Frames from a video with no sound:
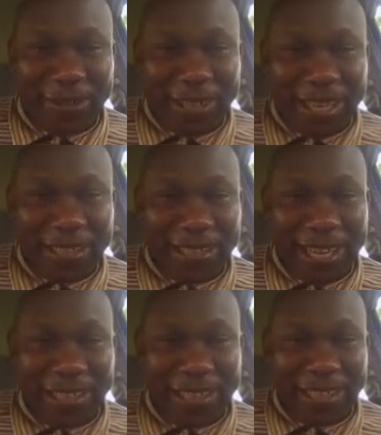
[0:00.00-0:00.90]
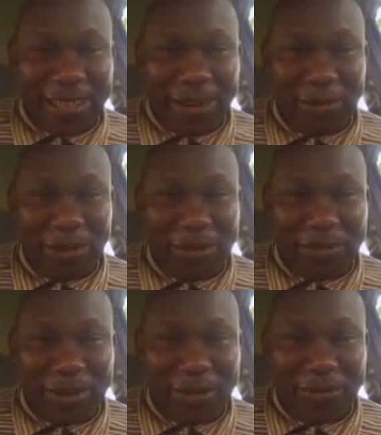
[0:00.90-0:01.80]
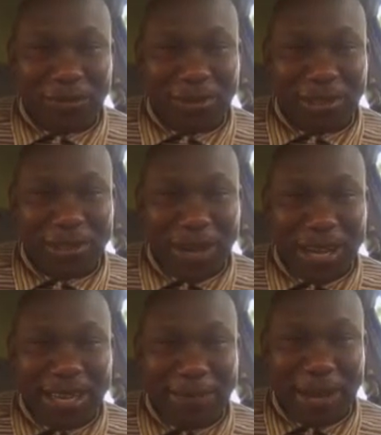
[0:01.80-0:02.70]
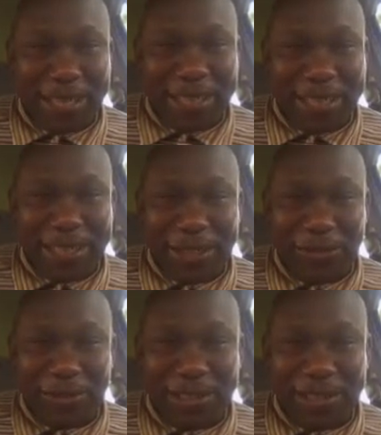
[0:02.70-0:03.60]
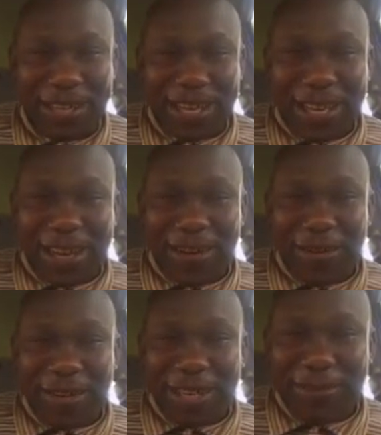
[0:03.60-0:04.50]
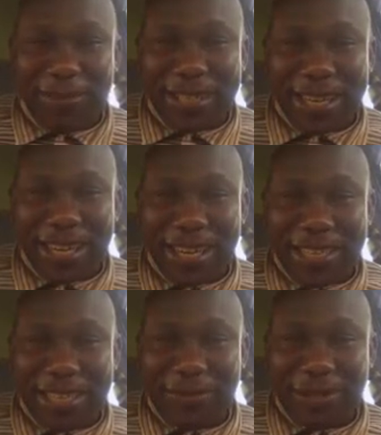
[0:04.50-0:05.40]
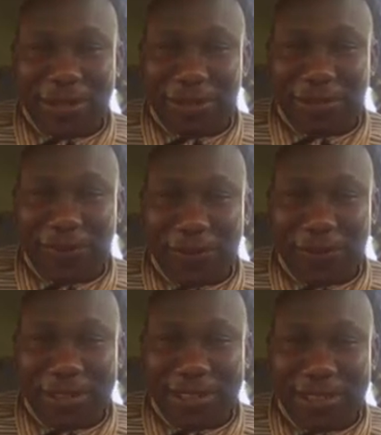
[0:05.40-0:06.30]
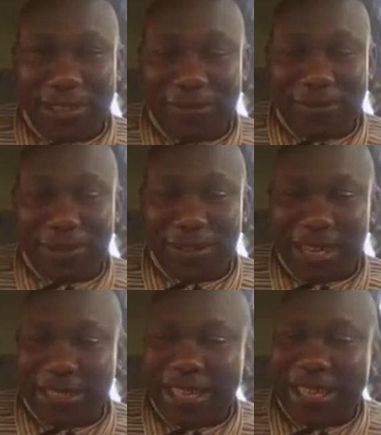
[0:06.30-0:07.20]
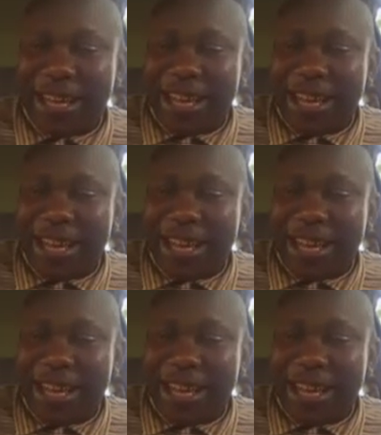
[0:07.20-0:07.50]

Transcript: dollars, and option number two is MarketPal Agency Suite Unlimited Clients, which goes for forty-seven dollars. They